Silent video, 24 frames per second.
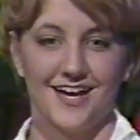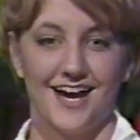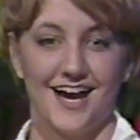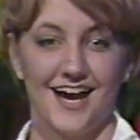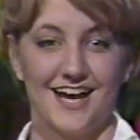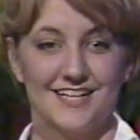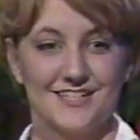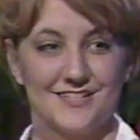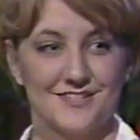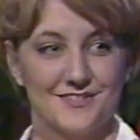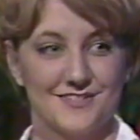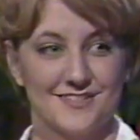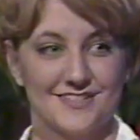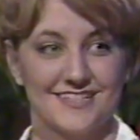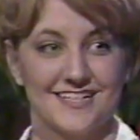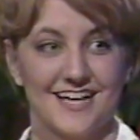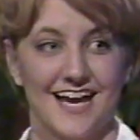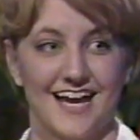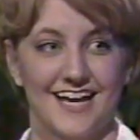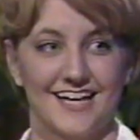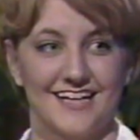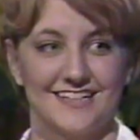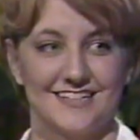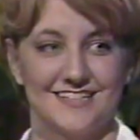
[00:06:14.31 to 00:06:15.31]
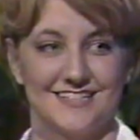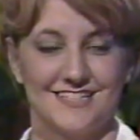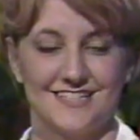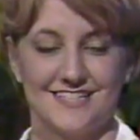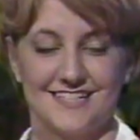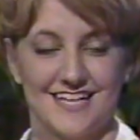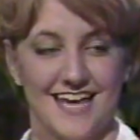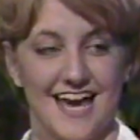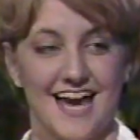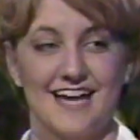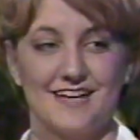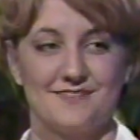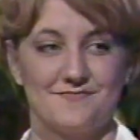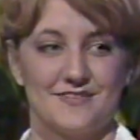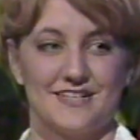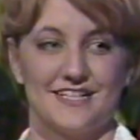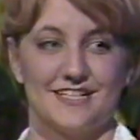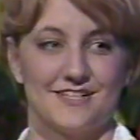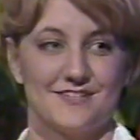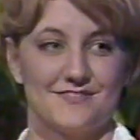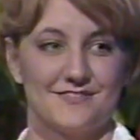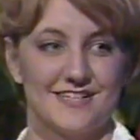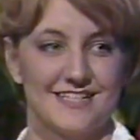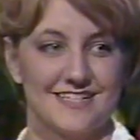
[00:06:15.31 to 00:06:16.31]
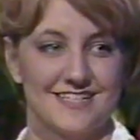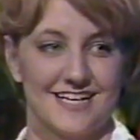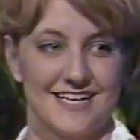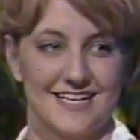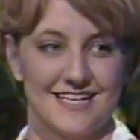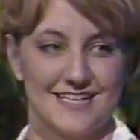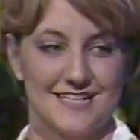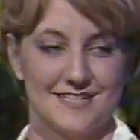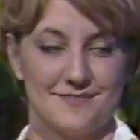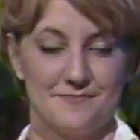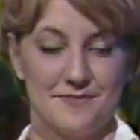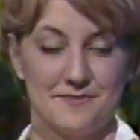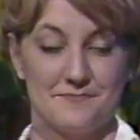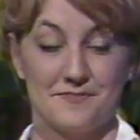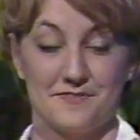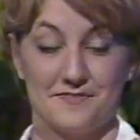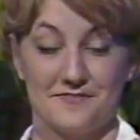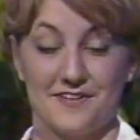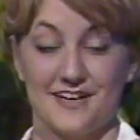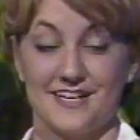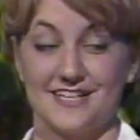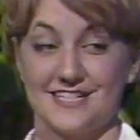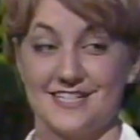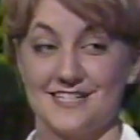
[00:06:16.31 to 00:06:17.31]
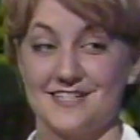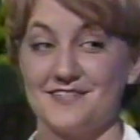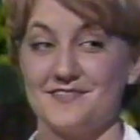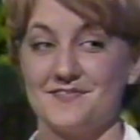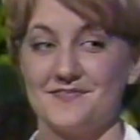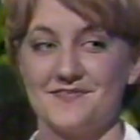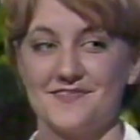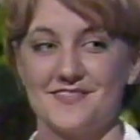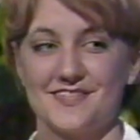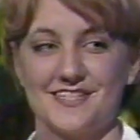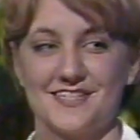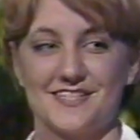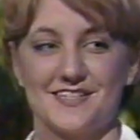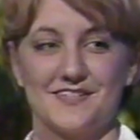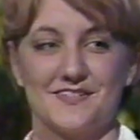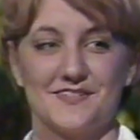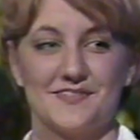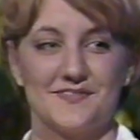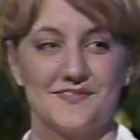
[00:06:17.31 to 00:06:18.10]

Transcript: I don't. I can't be nervous. I need to be professional. So.